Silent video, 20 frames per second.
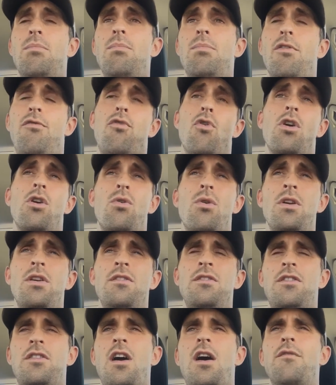before going to
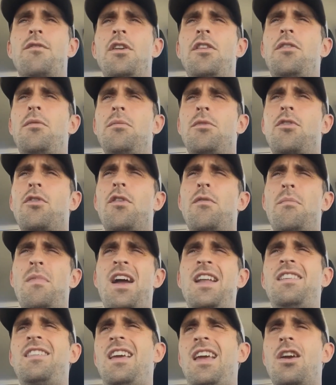this conference, sort of
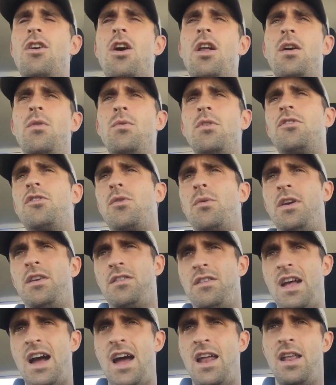my take on it was
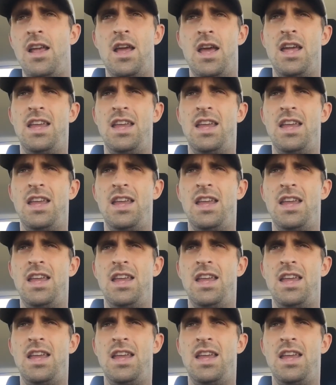always that,